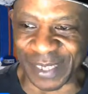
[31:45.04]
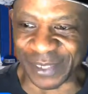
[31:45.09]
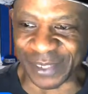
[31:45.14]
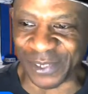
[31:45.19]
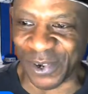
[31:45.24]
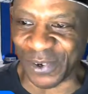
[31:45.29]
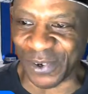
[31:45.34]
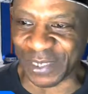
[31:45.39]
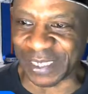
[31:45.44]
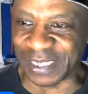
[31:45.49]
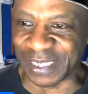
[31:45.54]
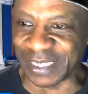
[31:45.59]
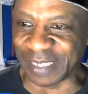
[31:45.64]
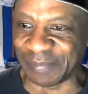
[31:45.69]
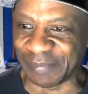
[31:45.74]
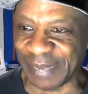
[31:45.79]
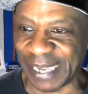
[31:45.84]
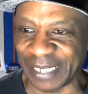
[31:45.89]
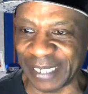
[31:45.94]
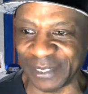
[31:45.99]
It's all good,
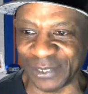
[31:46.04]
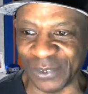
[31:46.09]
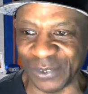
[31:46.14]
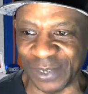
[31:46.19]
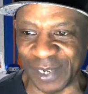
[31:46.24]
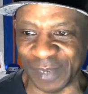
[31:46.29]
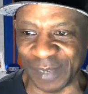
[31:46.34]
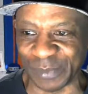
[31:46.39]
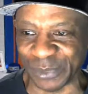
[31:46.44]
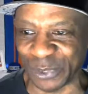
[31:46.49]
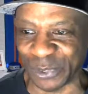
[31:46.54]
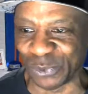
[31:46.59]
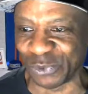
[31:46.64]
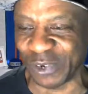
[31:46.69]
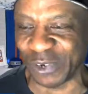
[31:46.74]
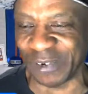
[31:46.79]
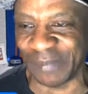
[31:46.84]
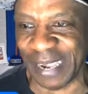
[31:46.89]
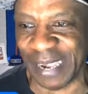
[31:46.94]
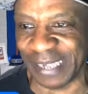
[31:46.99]
man. So salute
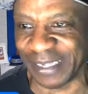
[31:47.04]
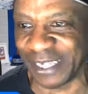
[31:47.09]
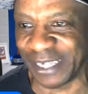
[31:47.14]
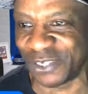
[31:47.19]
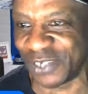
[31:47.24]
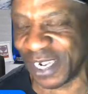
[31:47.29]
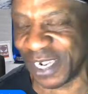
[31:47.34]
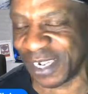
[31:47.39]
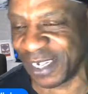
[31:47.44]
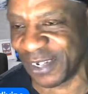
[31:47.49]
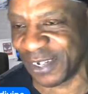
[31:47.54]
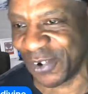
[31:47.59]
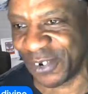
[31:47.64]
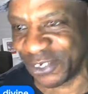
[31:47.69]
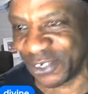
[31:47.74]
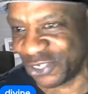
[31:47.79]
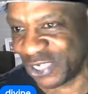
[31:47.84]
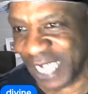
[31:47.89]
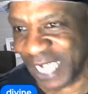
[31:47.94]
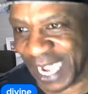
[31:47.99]
to everybody there checking in on
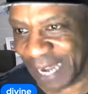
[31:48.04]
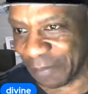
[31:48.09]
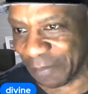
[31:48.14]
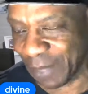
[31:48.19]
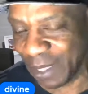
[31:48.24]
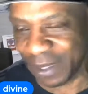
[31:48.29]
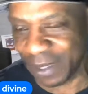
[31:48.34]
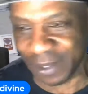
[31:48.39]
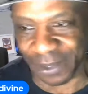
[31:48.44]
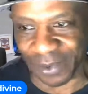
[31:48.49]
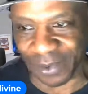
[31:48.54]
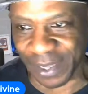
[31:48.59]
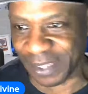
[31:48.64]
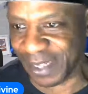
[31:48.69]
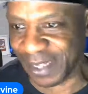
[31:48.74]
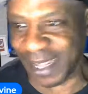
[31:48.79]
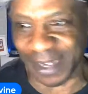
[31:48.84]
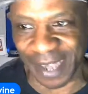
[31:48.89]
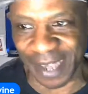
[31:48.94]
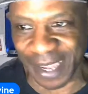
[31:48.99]
the chat. You know, hit
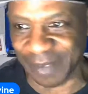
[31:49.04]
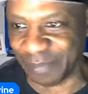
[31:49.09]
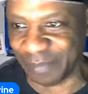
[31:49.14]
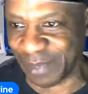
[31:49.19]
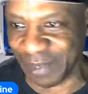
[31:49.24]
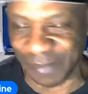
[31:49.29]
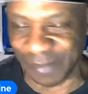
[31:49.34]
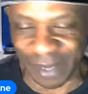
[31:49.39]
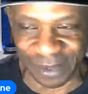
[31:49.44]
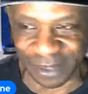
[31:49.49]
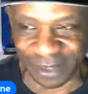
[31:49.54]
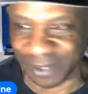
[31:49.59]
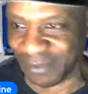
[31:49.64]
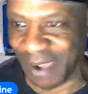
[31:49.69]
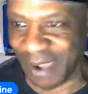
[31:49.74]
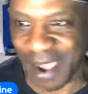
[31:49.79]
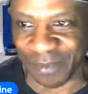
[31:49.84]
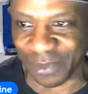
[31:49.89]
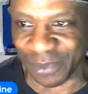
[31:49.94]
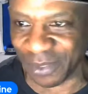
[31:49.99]
that like button, man.
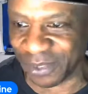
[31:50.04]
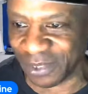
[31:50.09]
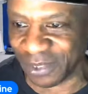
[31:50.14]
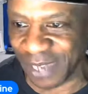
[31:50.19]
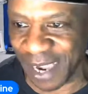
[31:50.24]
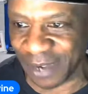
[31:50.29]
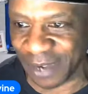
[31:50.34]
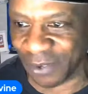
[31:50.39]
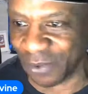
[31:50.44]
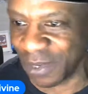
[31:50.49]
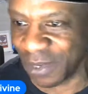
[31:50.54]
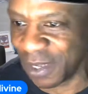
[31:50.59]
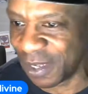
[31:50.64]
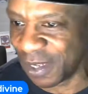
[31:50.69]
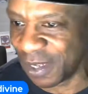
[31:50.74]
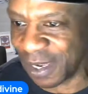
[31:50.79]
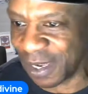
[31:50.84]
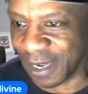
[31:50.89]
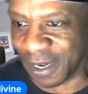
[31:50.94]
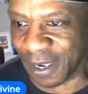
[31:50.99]
Subscribe to the channel.
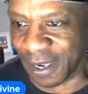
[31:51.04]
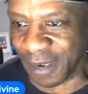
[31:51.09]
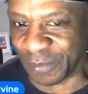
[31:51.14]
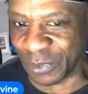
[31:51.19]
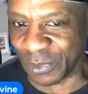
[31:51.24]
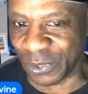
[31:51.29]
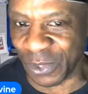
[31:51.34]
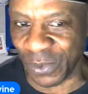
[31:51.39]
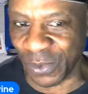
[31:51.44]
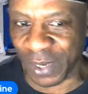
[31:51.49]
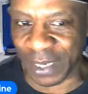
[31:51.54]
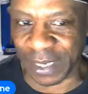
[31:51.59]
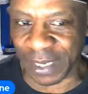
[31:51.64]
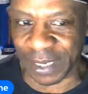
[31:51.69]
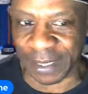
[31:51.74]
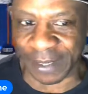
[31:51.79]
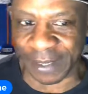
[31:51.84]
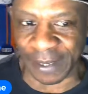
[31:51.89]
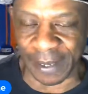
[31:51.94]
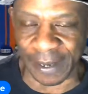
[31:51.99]
And you know what?
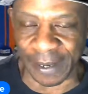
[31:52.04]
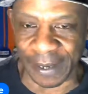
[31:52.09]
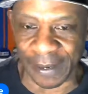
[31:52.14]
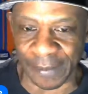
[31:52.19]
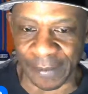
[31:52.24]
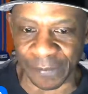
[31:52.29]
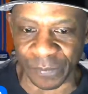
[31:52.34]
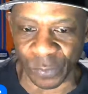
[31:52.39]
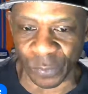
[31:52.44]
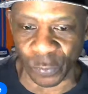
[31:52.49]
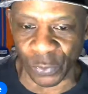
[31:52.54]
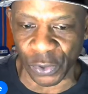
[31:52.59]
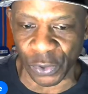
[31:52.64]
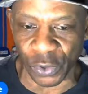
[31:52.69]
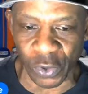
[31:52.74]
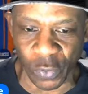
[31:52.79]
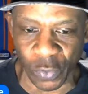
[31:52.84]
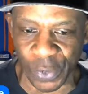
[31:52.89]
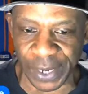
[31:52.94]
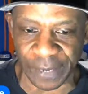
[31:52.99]
And
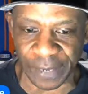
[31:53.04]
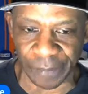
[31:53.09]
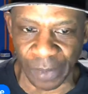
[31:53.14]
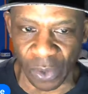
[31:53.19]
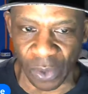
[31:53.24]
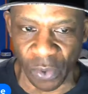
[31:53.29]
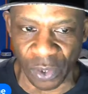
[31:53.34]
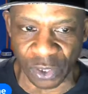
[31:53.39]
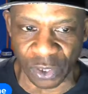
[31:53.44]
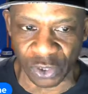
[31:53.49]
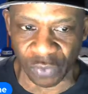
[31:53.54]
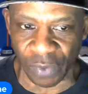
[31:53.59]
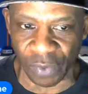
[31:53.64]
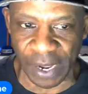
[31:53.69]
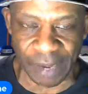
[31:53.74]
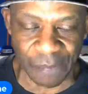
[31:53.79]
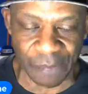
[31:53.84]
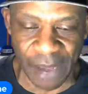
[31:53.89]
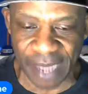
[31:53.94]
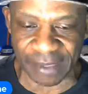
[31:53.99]
real quick on the
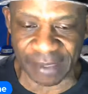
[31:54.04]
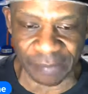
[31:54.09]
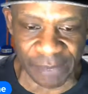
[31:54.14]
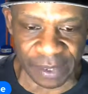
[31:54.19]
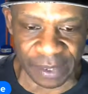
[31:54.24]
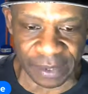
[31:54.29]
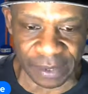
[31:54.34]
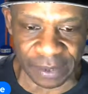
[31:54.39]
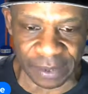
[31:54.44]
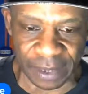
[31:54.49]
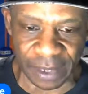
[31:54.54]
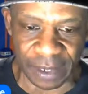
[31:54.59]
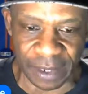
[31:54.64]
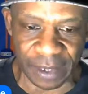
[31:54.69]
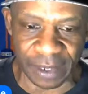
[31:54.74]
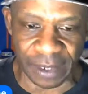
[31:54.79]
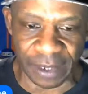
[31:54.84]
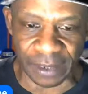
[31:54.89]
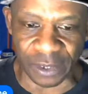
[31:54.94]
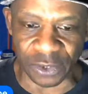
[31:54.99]
trade possibilities,
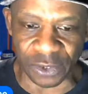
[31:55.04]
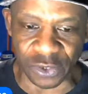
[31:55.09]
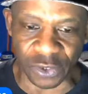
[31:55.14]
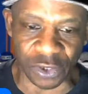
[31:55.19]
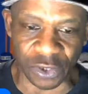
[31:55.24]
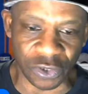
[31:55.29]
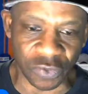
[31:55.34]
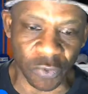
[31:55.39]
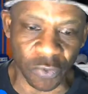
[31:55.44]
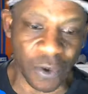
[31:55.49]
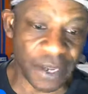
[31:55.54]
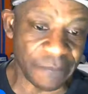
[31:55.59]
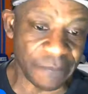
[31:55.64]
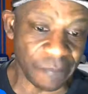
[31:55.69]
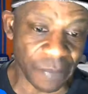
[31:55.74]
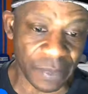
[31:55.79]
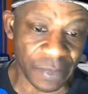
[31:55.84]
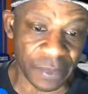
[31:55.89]
the Detroit